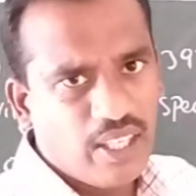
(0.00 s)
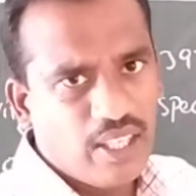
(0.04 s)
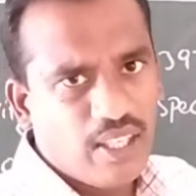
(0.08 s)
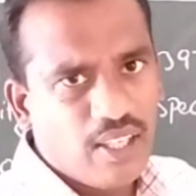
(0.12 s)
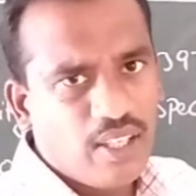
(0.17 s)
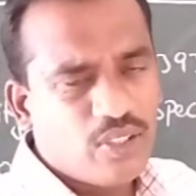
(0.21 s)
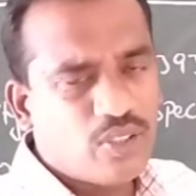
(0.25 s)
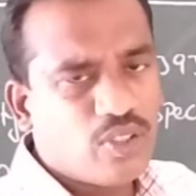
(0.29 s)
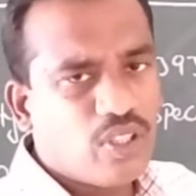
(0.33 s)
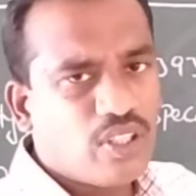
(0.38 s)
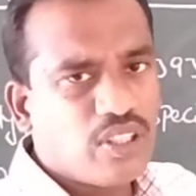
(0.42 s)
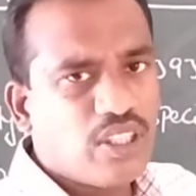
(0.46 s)

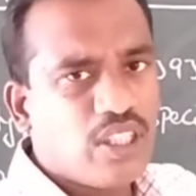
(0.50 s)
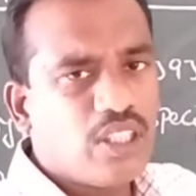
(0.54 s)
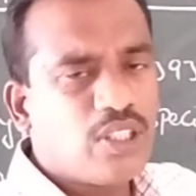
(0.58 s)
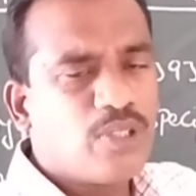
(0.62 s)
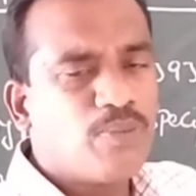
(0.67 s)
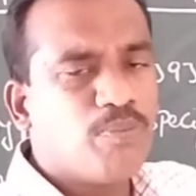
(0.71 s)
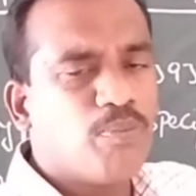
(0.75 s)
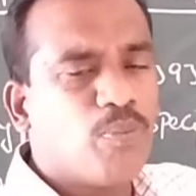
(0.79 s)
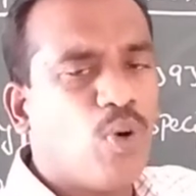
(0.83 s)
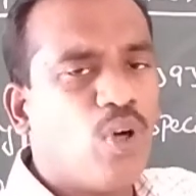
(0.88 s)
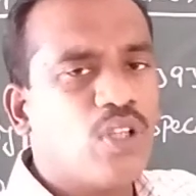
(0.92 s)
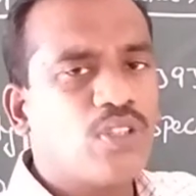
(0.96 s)
So these
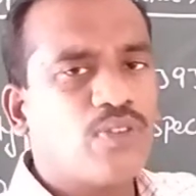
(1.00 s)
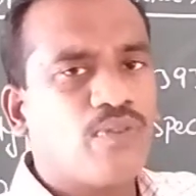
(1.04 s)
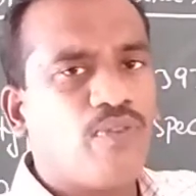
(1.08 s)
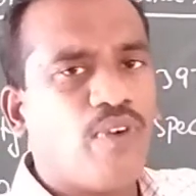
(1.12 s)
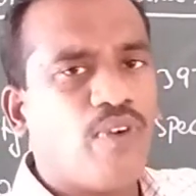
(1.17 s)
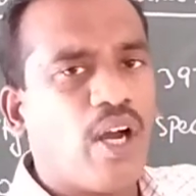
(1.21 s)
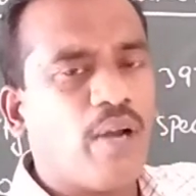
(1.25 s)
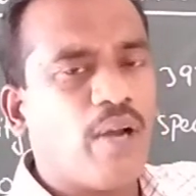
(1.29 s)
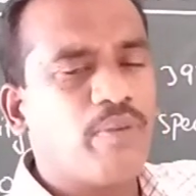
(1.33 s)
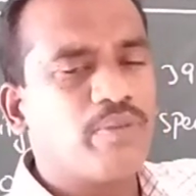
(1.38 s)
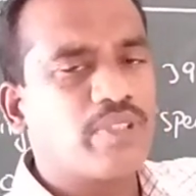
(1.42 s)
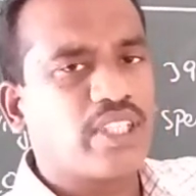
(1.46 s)
both
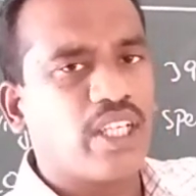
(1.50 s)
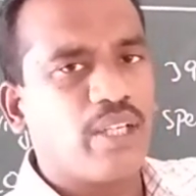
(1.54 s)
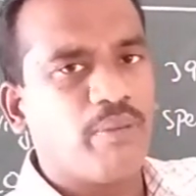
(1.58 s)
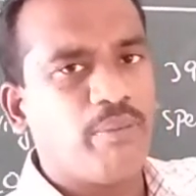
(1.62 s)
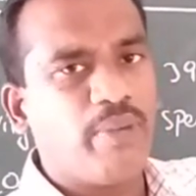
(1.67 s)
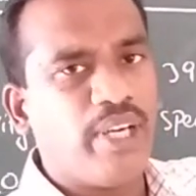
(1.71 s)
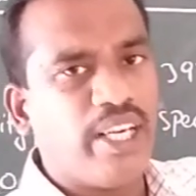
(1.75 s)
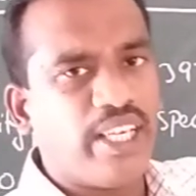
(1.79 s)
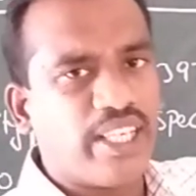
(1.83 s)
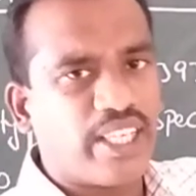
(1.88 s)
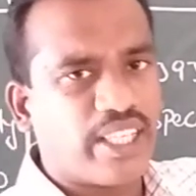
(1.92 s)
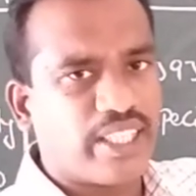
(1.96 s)
forms can be
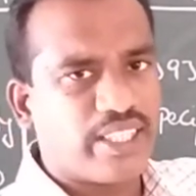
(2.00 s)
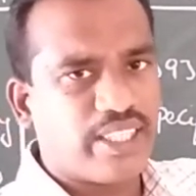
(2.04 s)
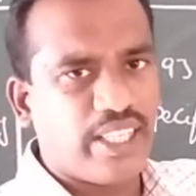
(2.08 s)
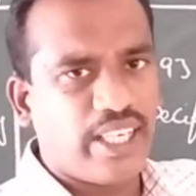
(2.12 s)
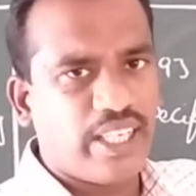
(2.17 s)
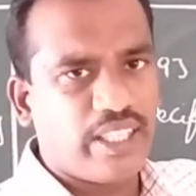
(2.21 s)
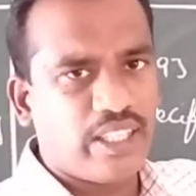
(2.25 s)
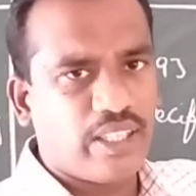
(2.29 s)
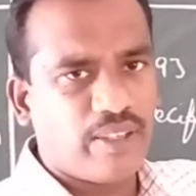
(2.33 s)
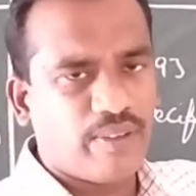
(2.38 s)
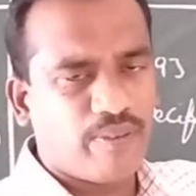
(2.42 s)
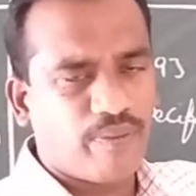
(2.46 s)

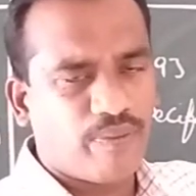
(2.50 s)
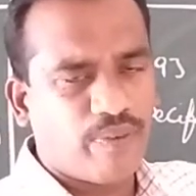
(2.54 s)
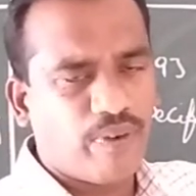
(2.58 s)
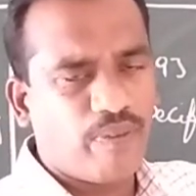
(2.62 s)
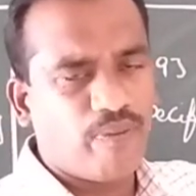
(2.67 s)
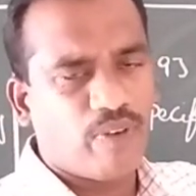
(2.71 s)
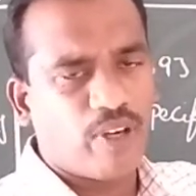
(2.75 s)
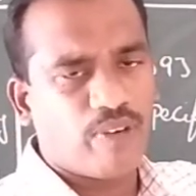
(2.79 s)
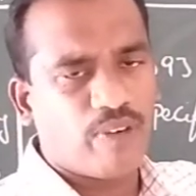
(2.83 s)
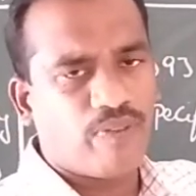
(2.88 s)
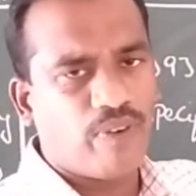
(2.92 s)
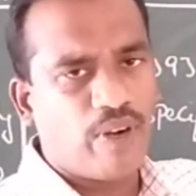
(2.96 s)
interchanged from
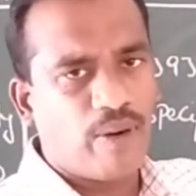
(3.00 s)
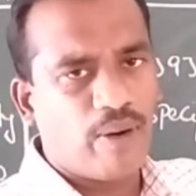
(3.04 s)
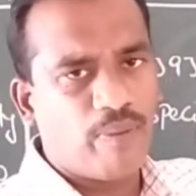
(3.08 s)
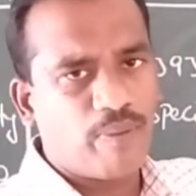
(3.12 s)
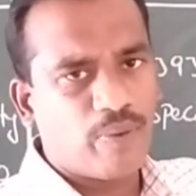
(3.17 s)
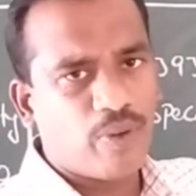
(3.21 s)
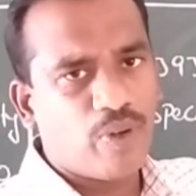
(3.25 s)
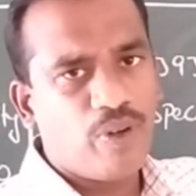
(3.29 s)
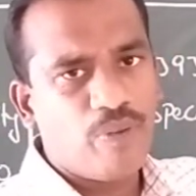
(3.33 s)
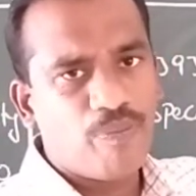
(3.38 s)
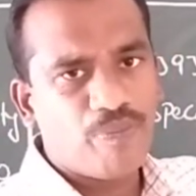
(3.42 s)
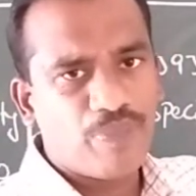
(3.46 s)
one form
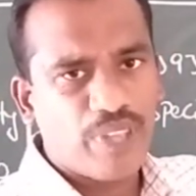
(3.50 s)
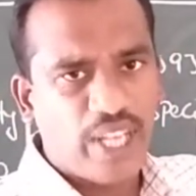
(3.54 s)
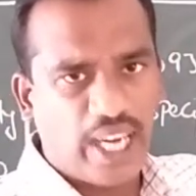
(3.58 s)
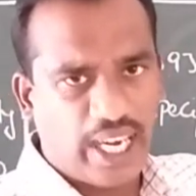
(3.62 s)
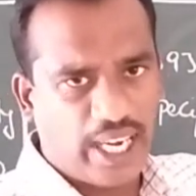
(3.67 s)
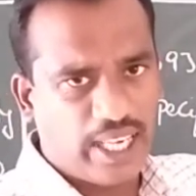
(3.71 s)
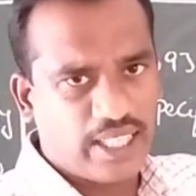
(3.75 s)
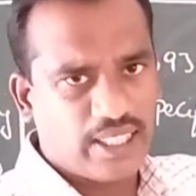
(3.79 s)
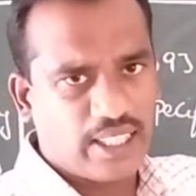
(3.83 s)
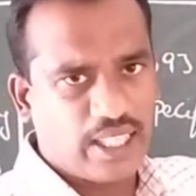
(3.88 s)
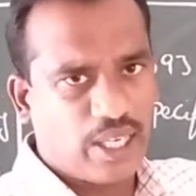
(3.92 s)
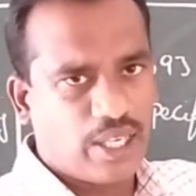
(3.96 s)
to
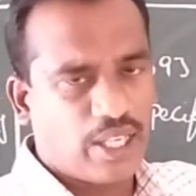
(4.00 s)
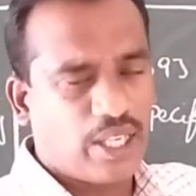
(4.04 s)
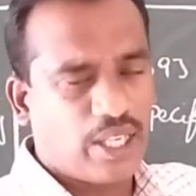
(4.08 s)
another.